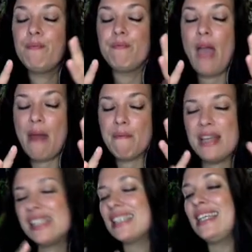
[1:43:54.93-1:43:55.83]
and
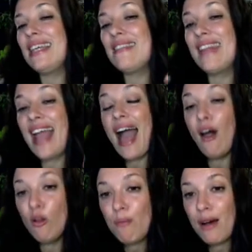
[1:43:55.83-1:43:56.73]
basically they
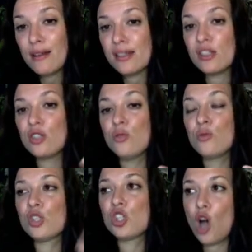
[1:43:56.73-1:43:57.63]
help us to
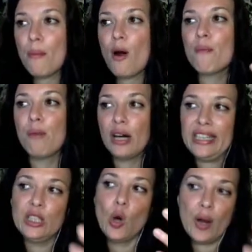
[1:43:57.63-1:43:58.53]
stop our body
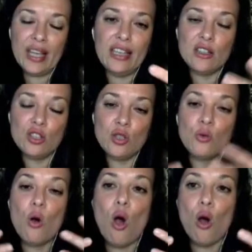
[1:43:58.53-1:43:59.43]
going into
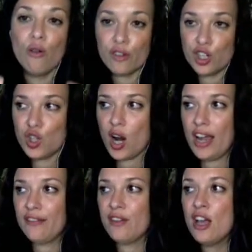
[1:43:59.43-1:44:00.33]
overdrive,
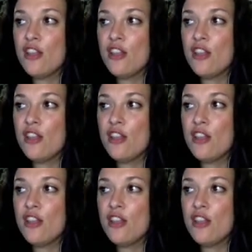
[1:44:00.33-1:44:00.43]
the